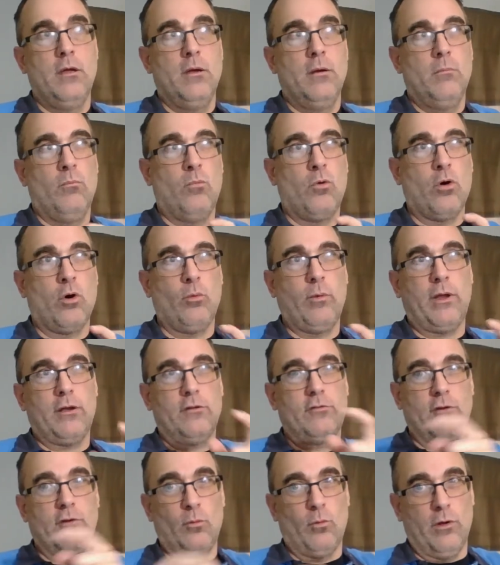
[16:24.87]
More
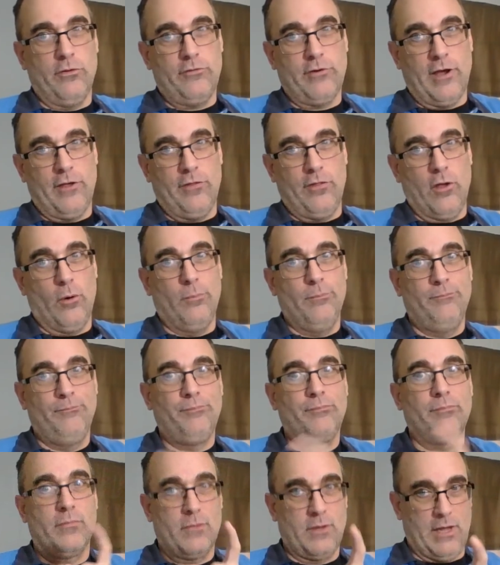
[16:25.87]
weakness on one side, though.
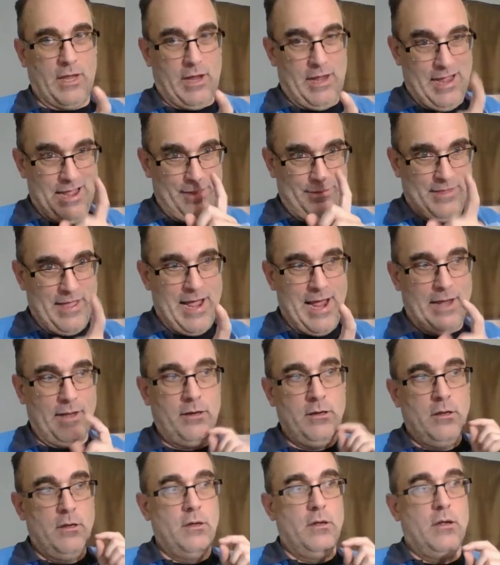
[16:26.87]
Had that.
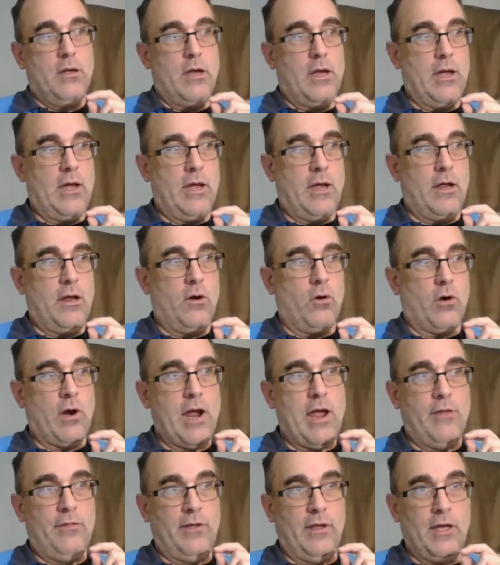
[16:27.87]
Uh, or
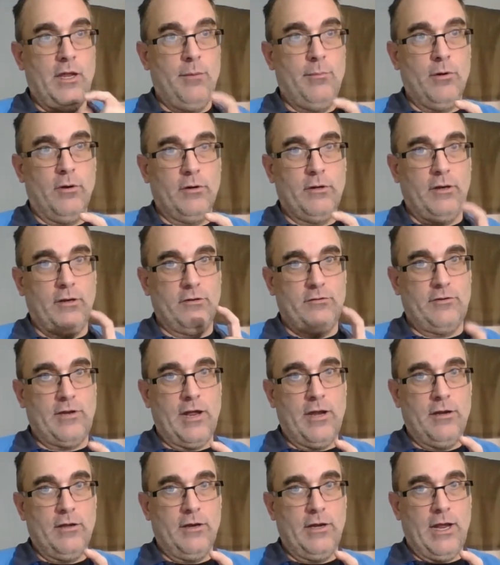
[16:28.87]
had the inability to
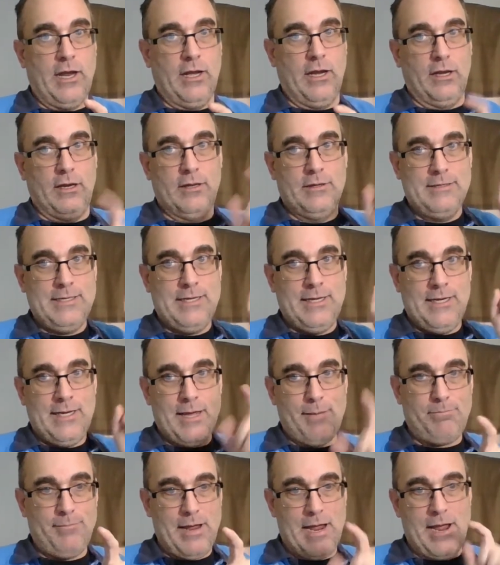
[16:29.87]
stand unaided.
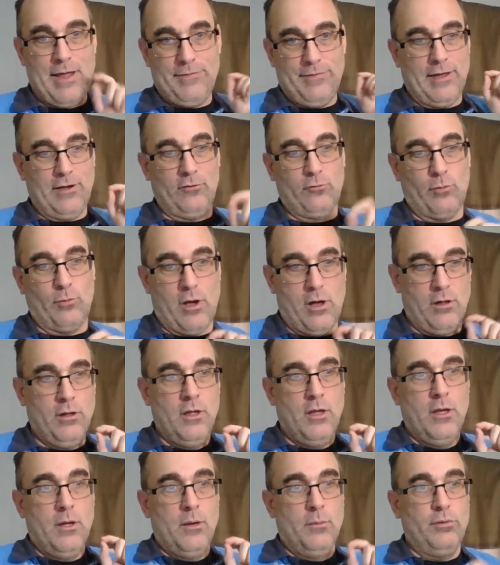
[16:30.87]
Yep. Had that as well.
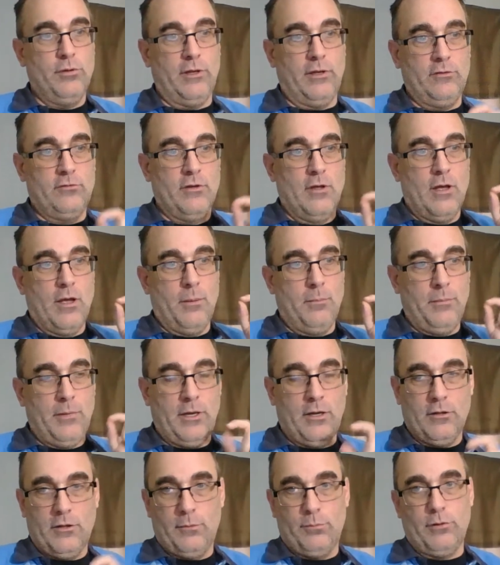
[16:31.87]
Please,
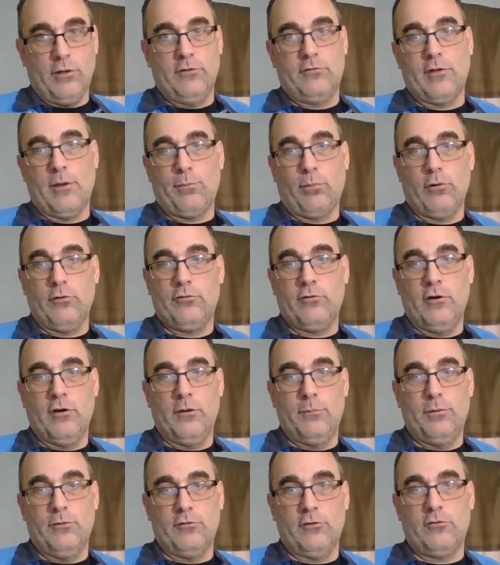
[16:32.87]
immediately place that person in a
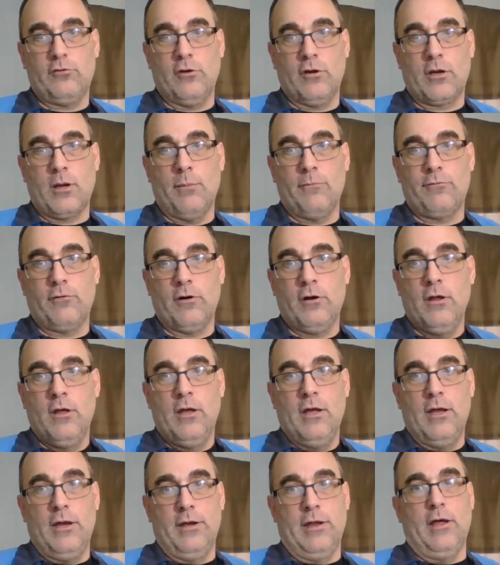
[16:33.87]
position of comfort
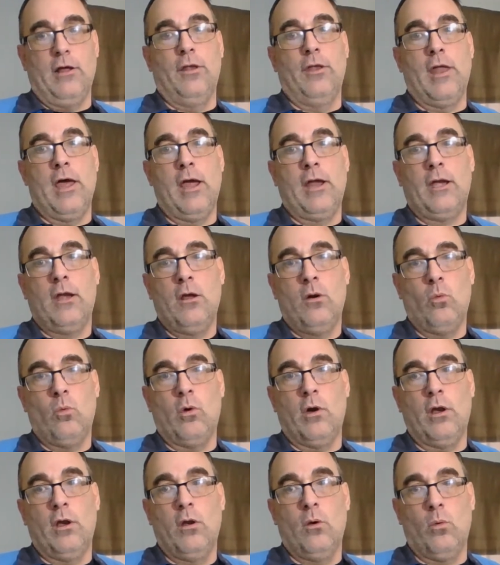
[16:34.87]
and dial nine
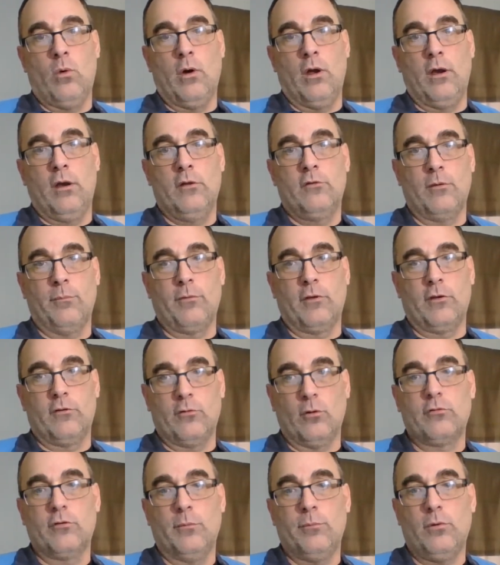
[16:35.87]
one one. Something
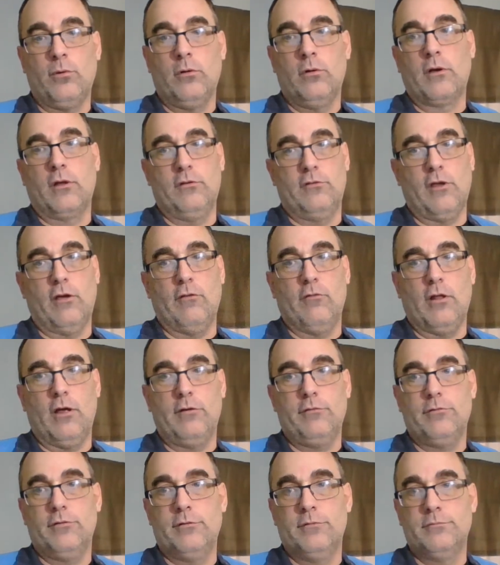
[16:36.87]
so simple can save a
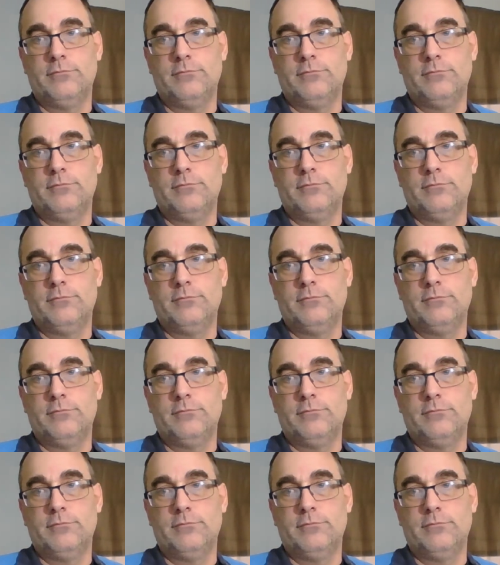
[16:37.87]
life.